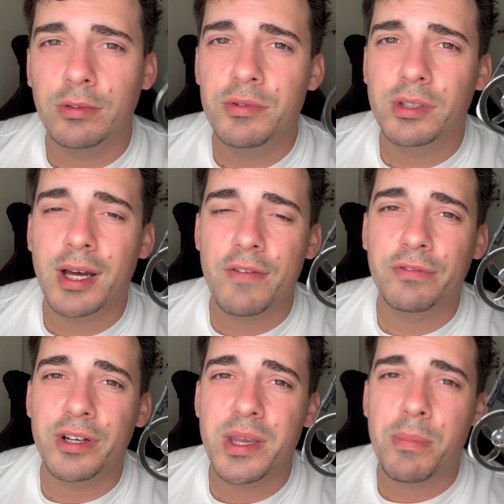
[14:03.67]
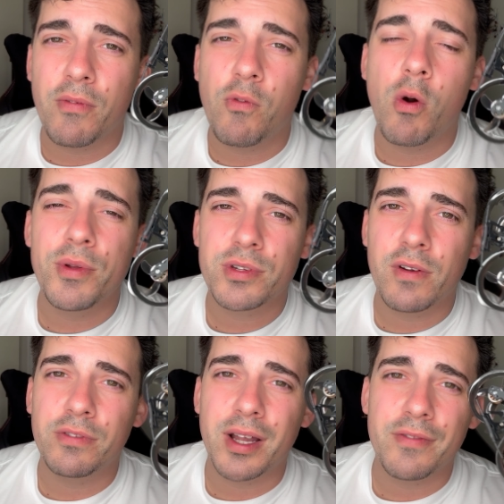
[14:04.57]
We lose a lot of flight performance,
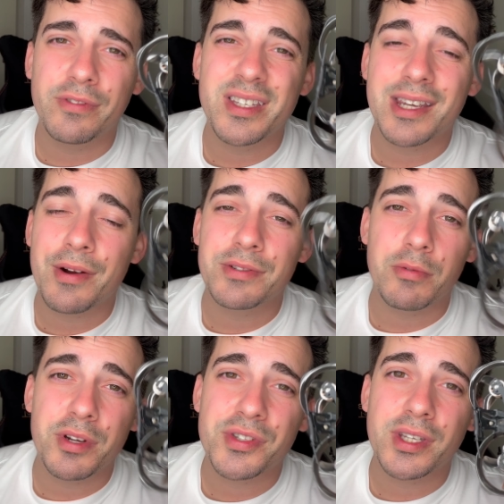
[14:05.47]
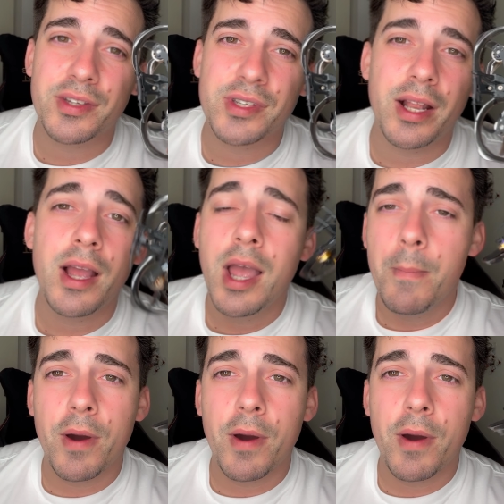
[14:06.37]
a lot of flight characteristics in it.